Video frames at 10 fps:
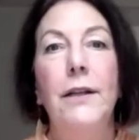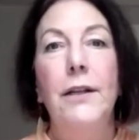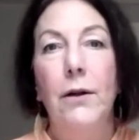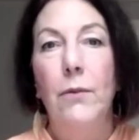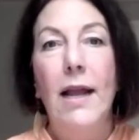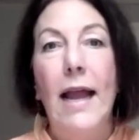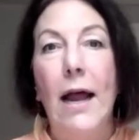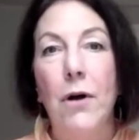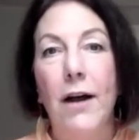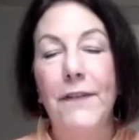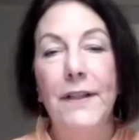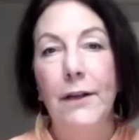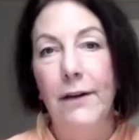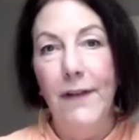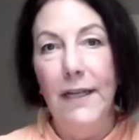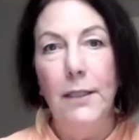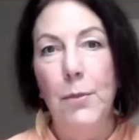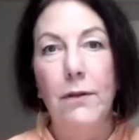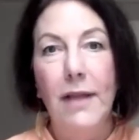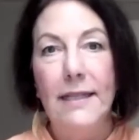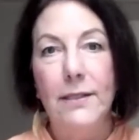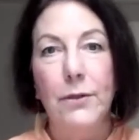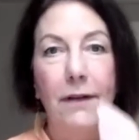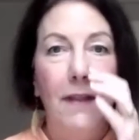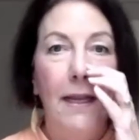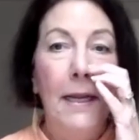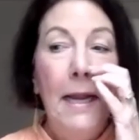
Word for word: you know, how often they're available, that sort of thing.